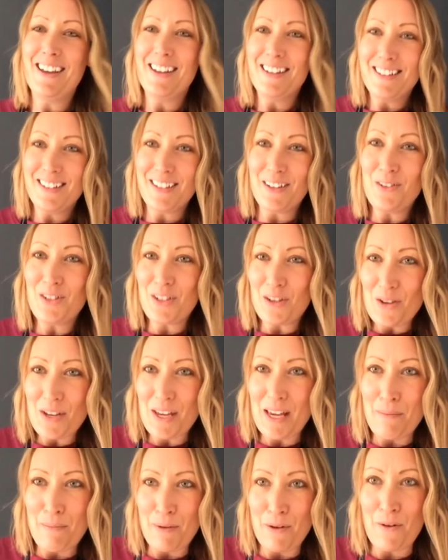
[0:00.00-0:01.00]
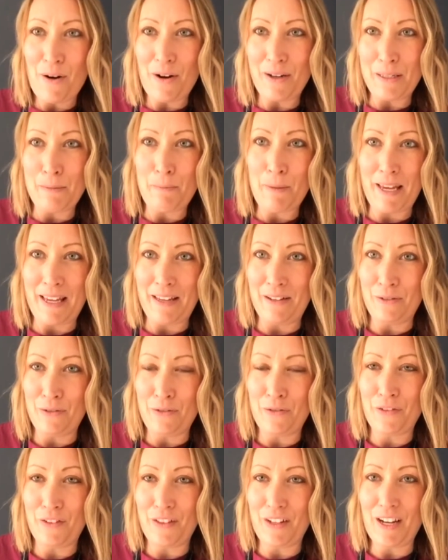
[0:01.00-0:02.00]
So do keep your eyes peeled
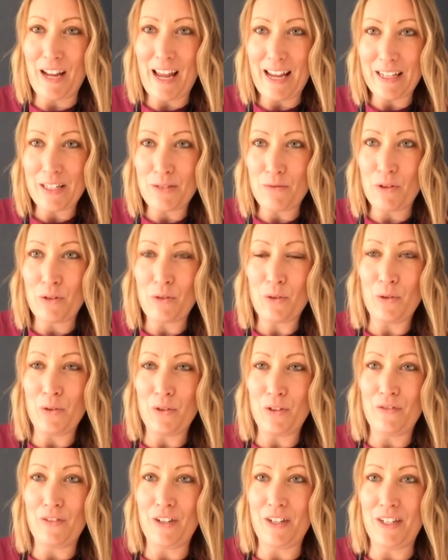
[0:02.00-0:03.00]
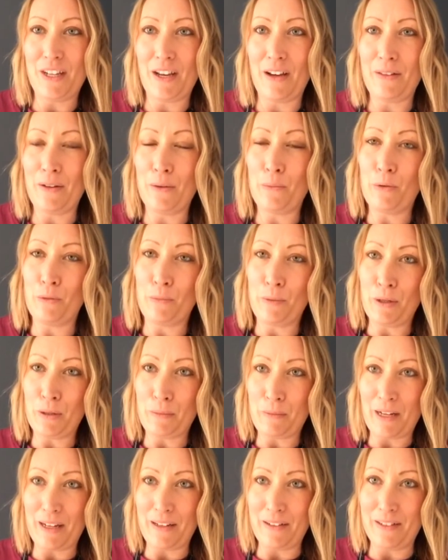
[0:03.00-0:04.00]
for the next recorder video that will be
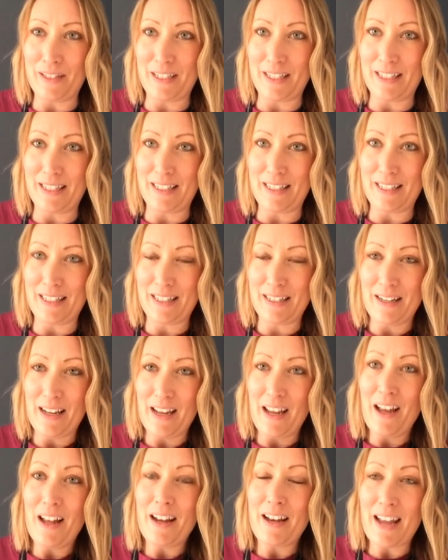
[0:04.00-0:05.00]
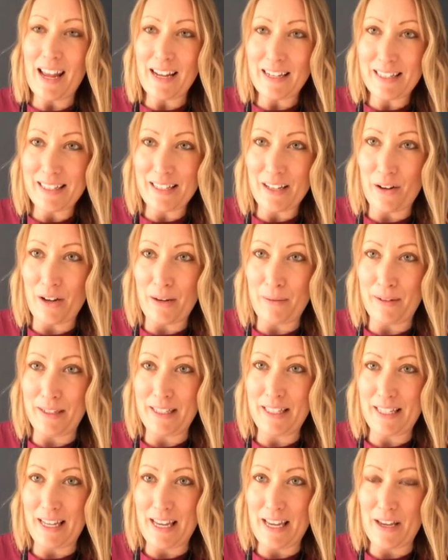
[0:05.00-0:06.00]
uploaded. Next time I
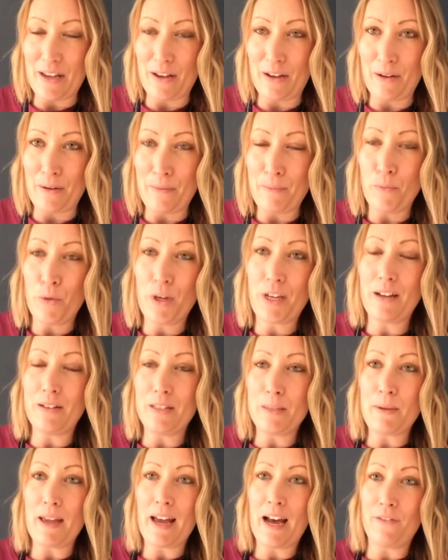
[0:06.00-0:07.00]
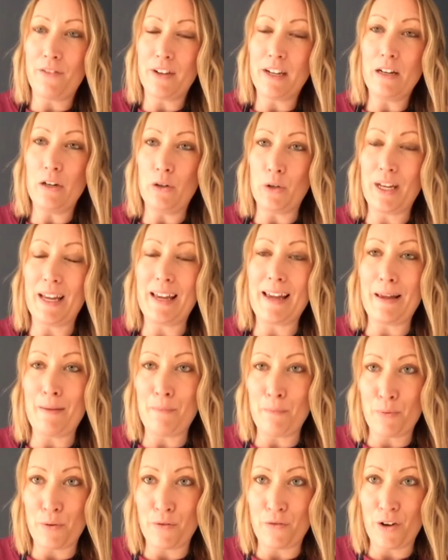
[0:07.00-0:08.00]
see you, we're going to be having a look at
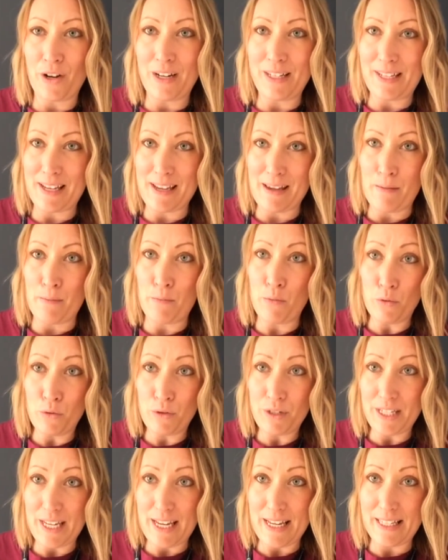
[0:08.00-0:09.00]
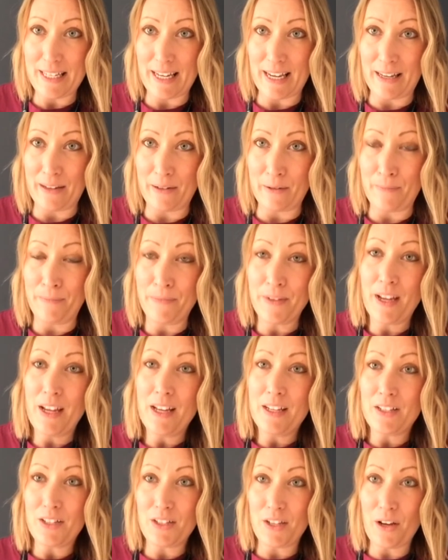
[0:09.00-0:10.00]
improvising in more detail.
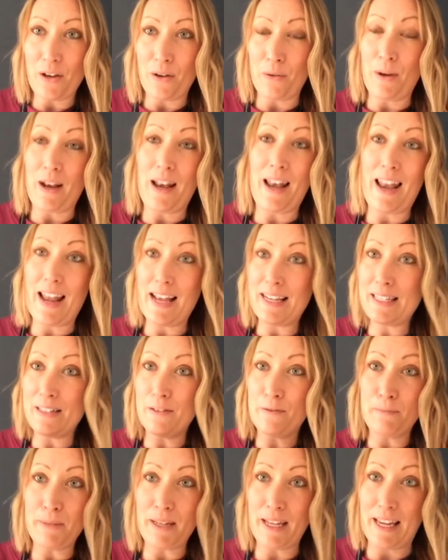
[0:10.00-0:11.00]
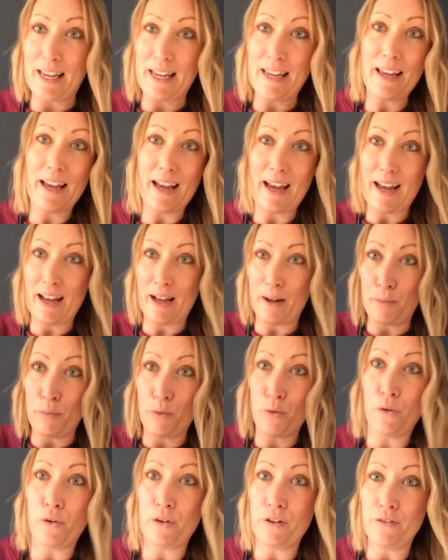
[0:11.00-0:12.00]
So less of me and
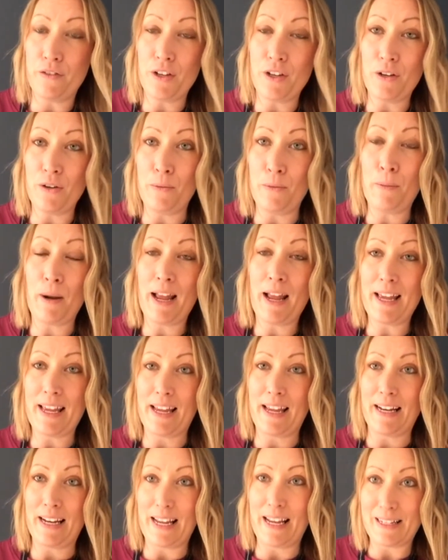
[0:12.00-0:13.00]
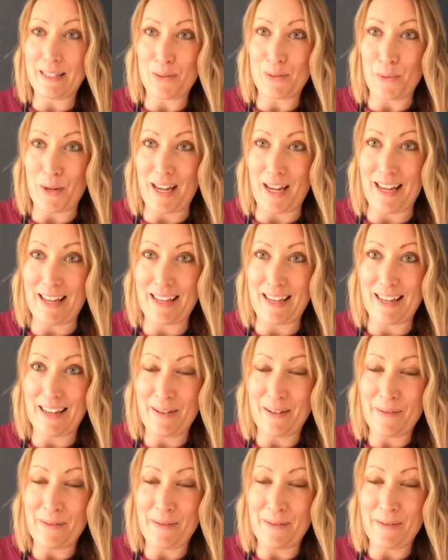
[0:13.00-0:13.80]
more of you playing next week.